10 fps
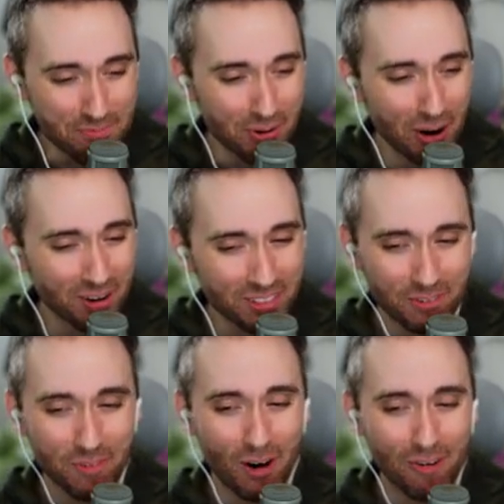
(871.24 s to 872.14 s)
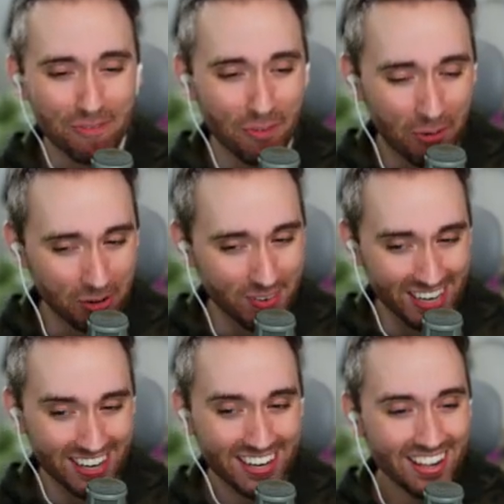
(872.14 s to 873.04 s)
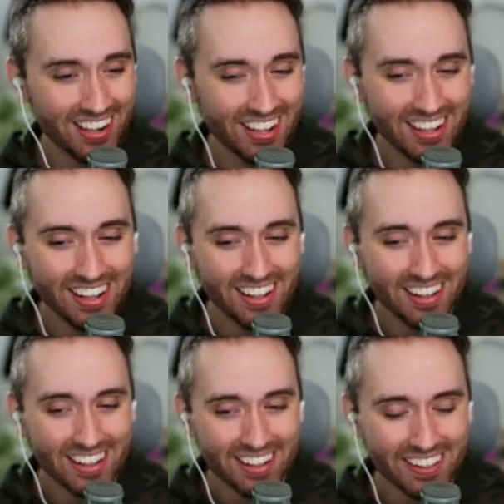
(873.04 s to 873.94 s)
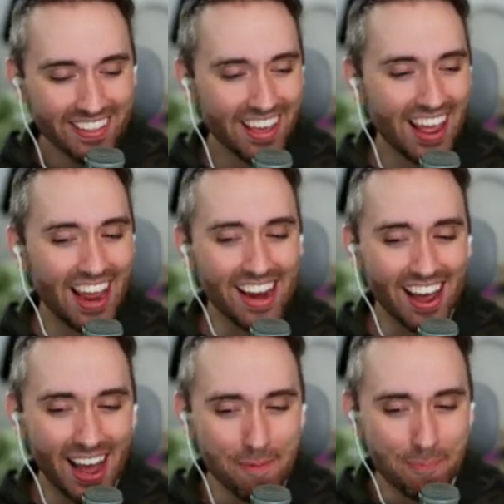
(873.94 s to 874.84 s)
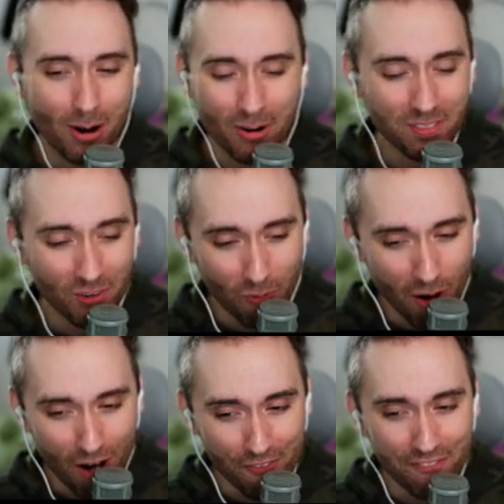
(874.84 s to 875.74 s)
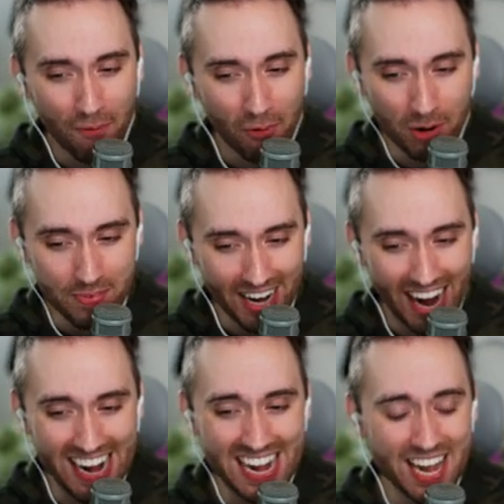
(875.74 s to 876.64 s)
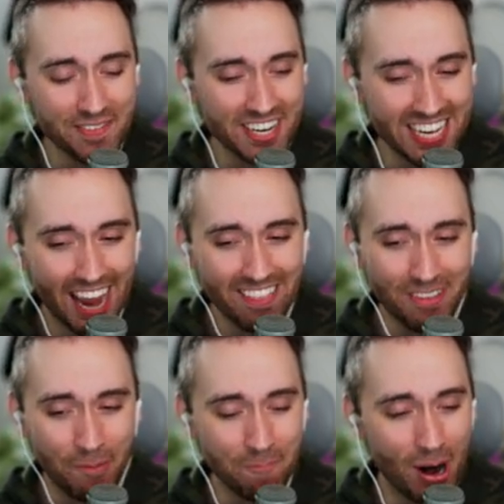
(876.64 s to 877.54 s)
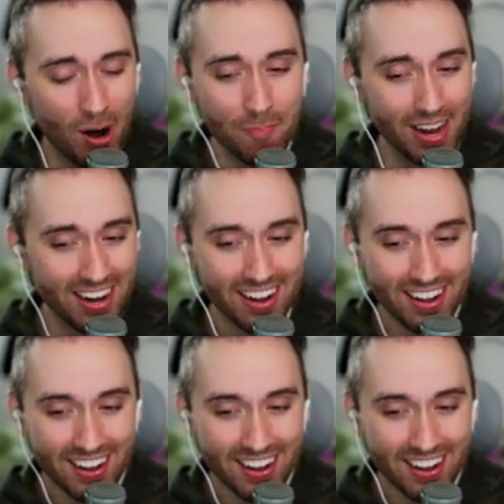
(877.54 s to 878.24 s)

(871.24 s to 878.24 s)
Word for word: broke the wall for me. The AI broke the wall for me. I didn't even get the moment.